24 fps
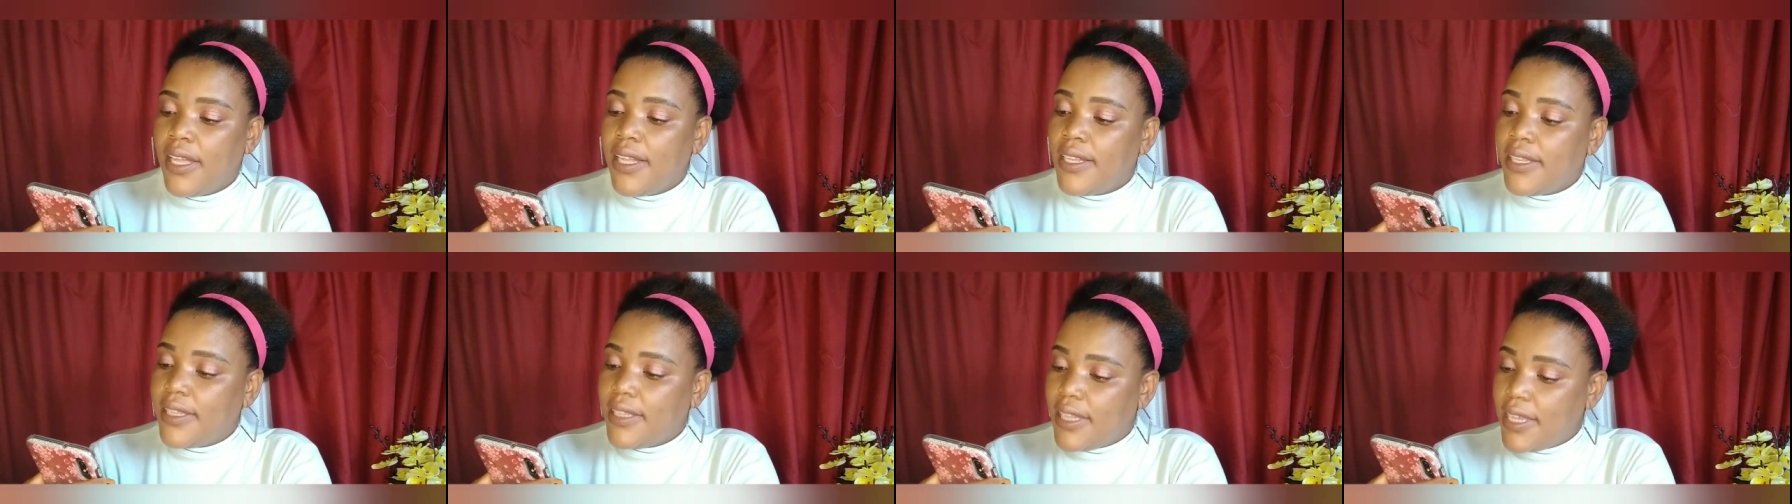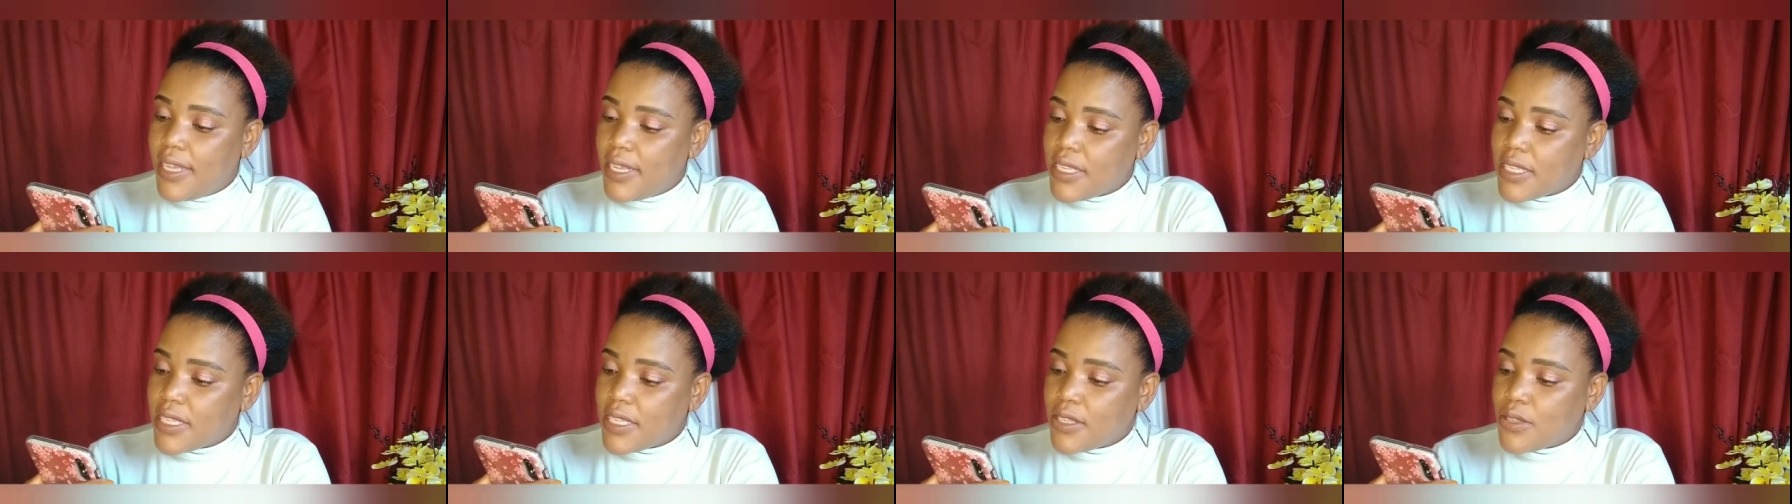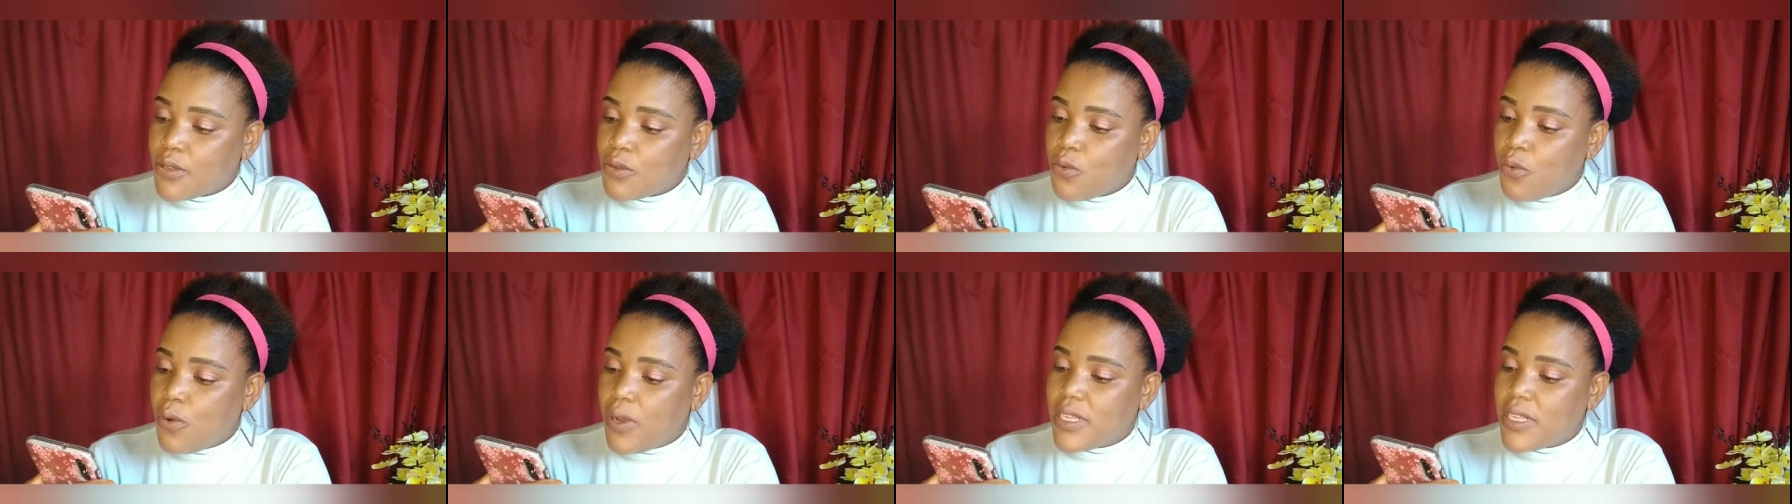This
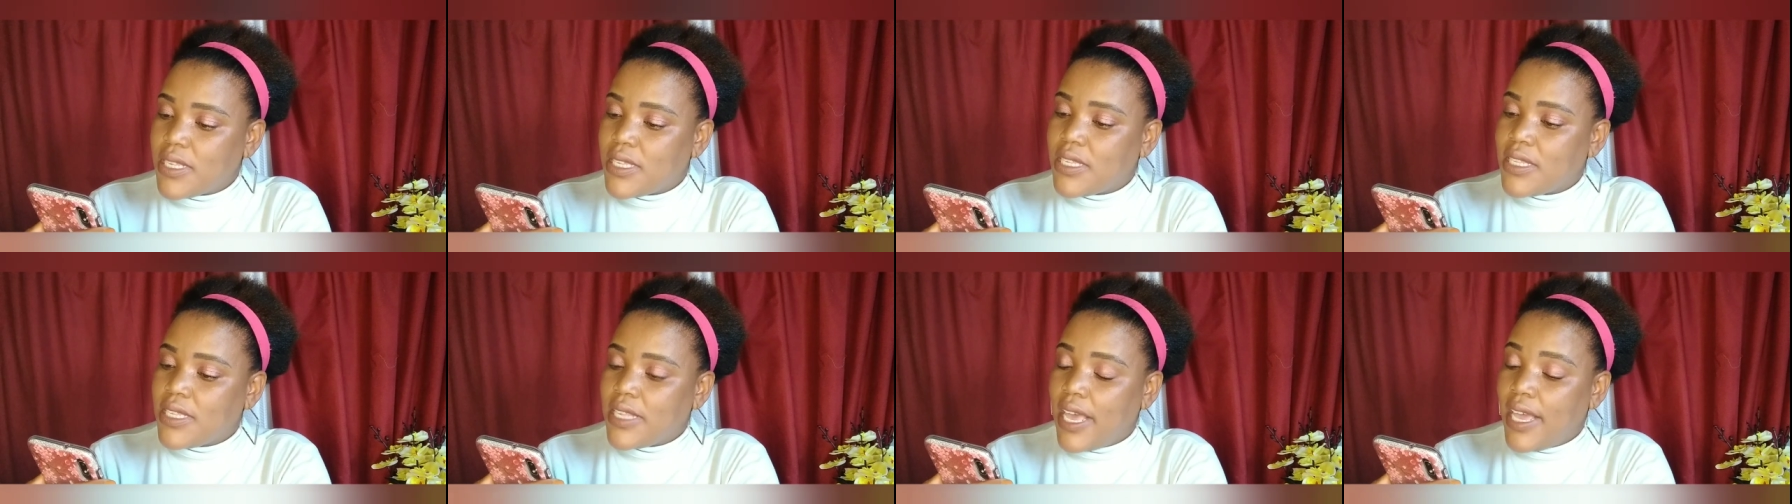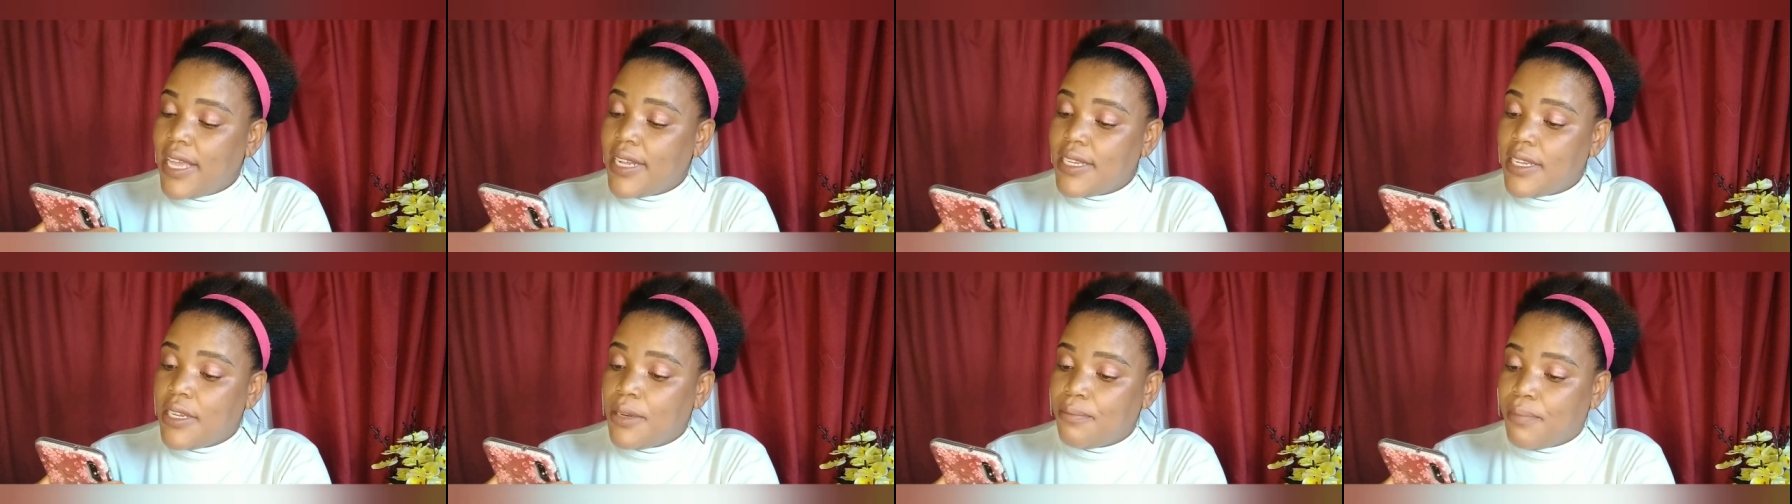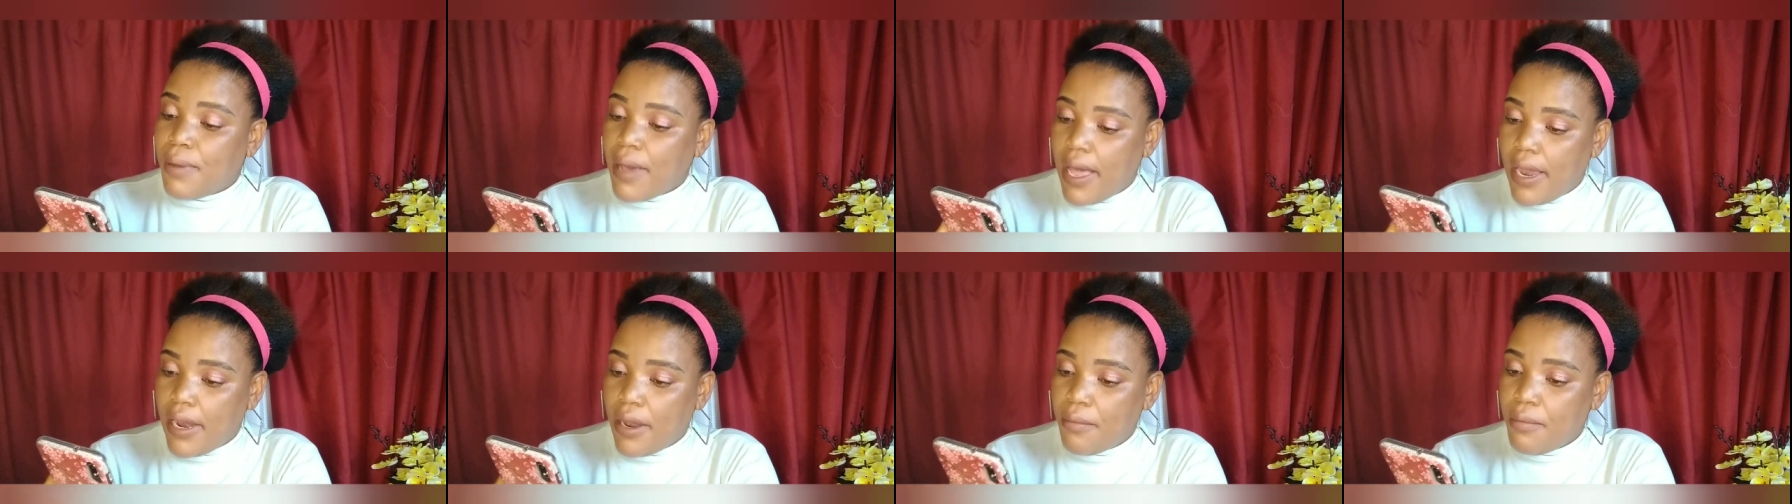was said in
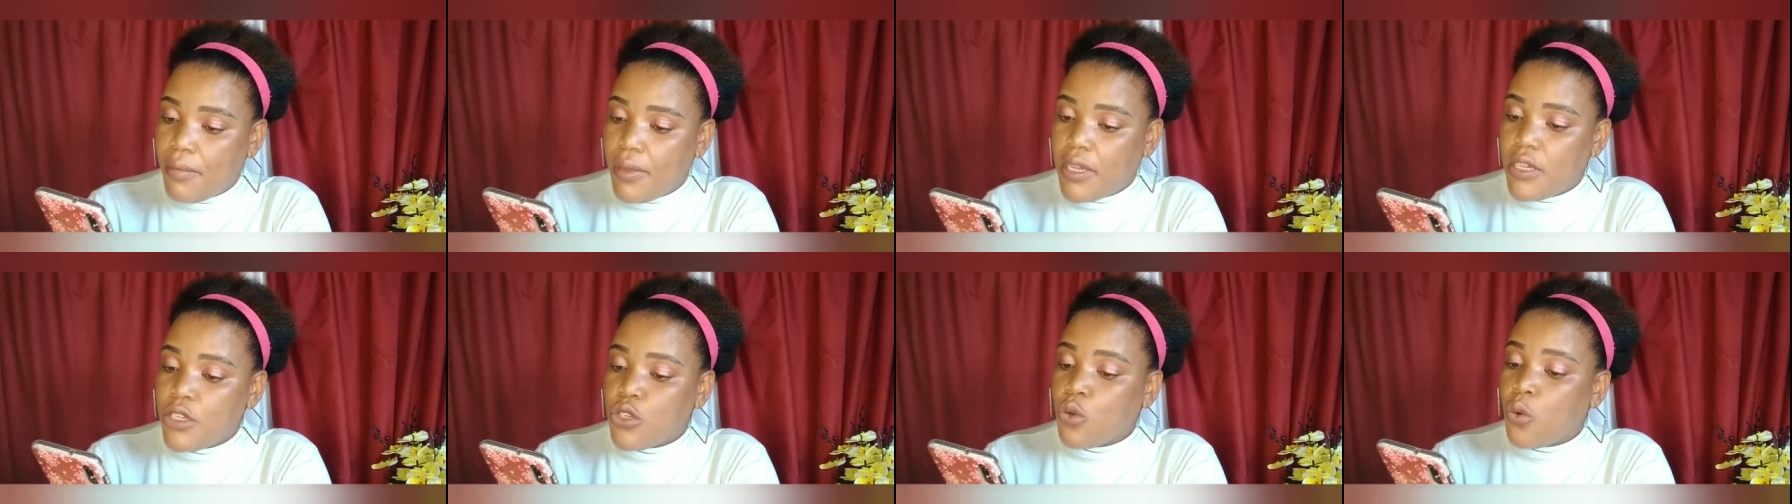Parliament,